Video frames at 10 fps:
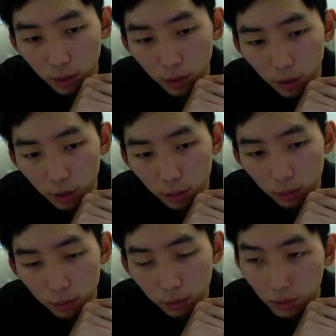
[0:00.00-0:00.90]
don't know.
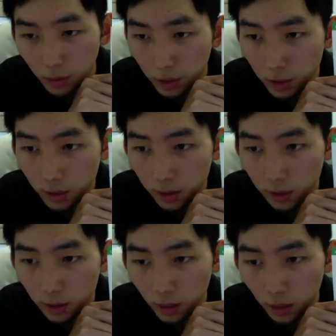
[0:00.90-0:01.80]
It's
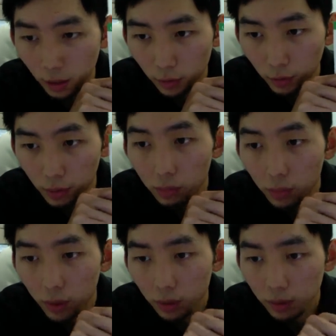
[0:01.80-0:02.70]
a lot of them. But